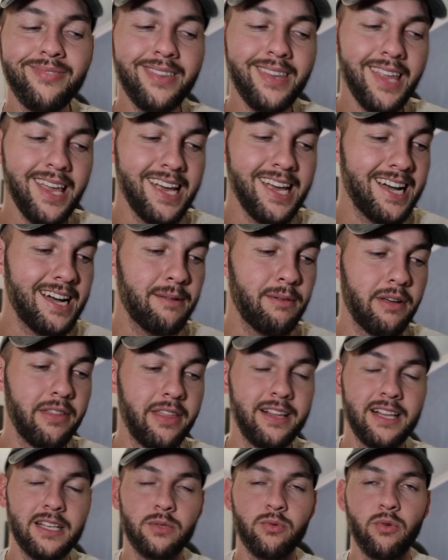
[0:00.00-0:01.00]
I think
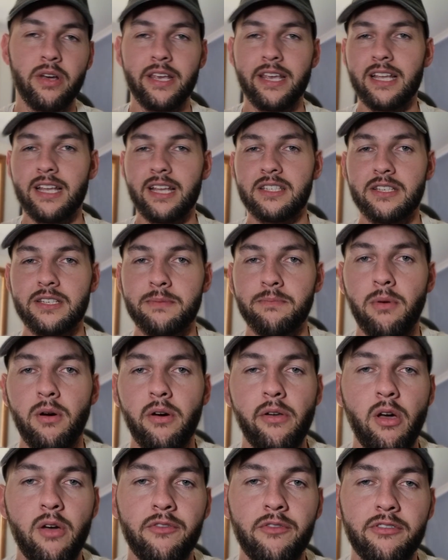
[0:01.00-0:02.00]
that's why he gets the spot
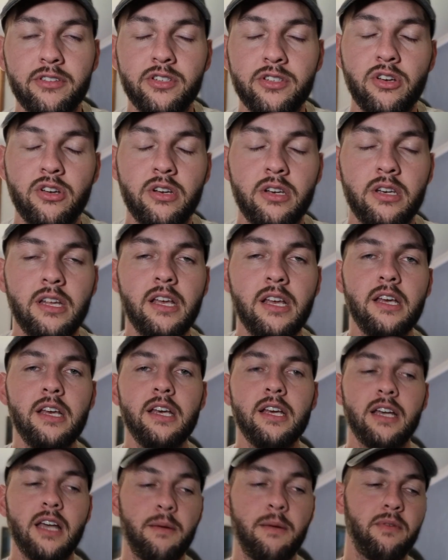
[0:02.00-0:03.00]
over a certain
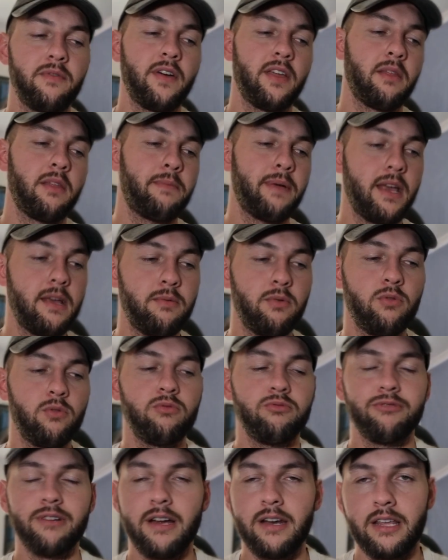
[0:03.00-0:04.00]
couple of other people.
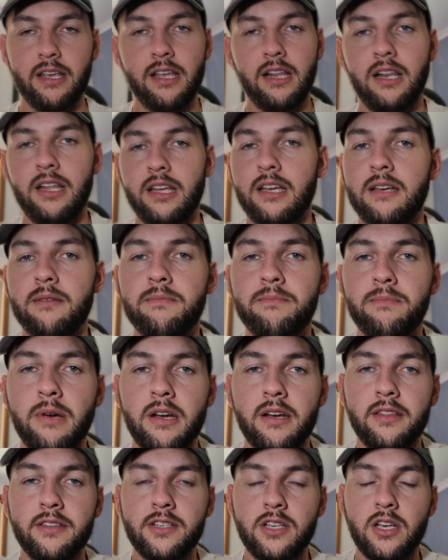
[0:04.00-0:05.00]
Radigalia,
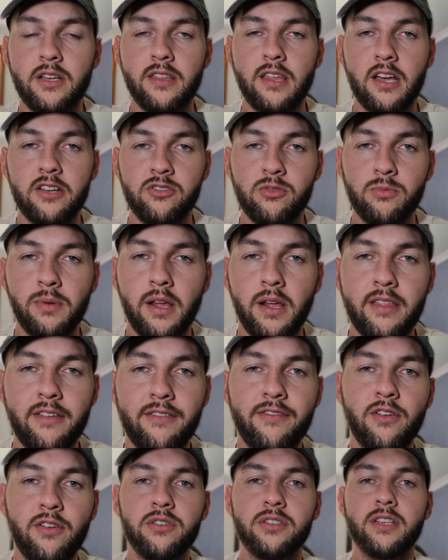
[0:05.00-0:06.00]
Brandon Zerk-Thatcher will play their
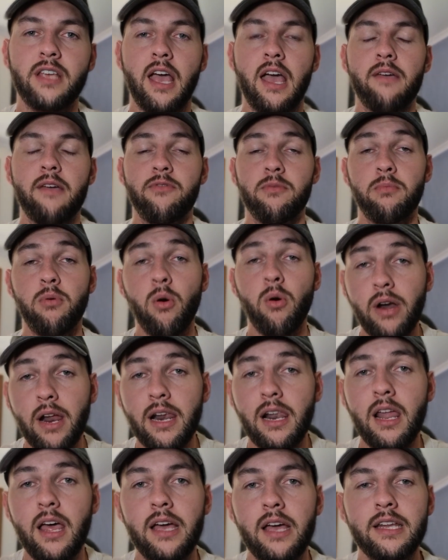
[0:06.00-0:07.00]
first game for Port
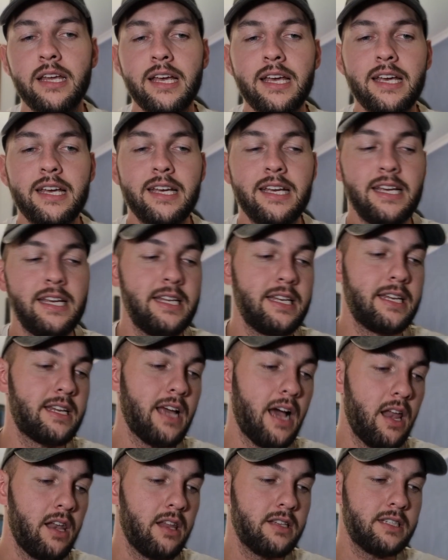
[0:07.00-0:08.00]
Adelaide in
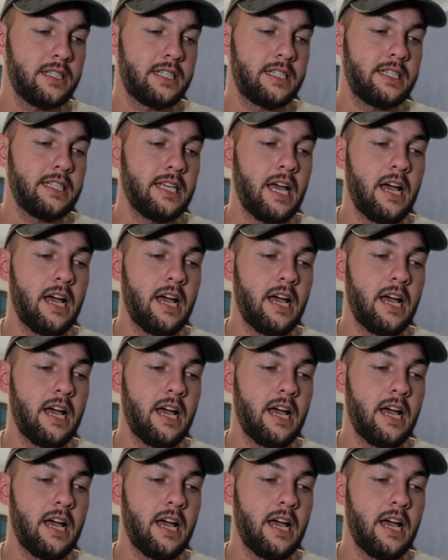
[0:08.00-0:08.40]
colours